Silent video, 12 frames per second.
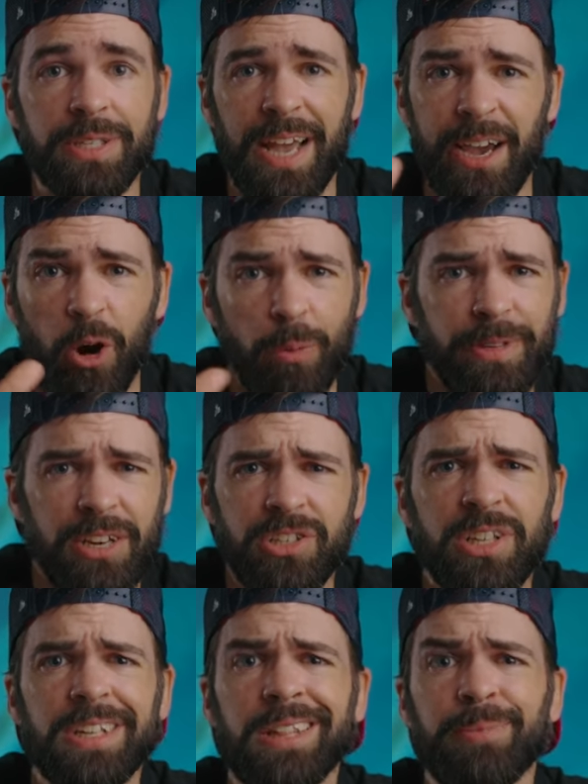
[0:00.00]
I hope there's a
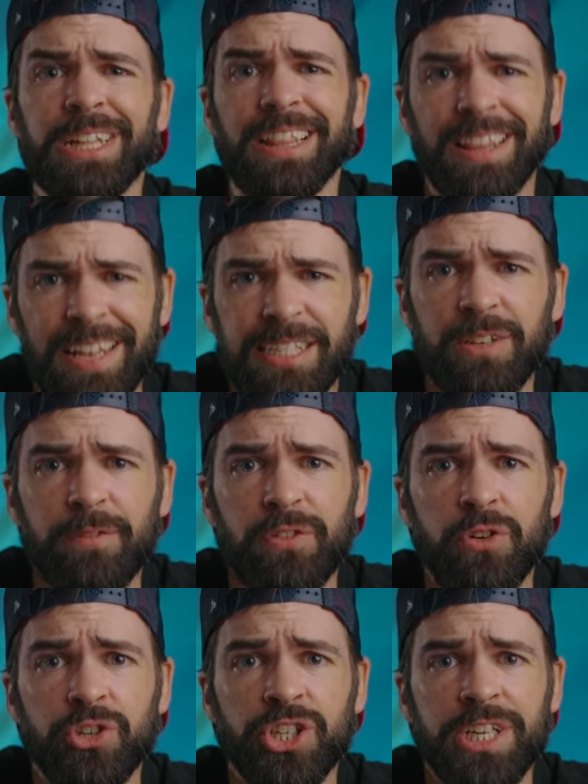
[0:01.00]
little bit less
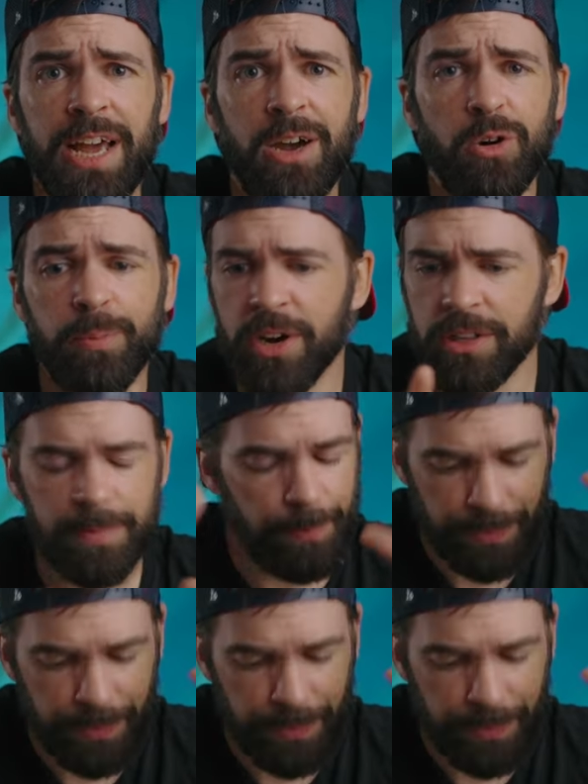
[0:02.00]
confusion now, but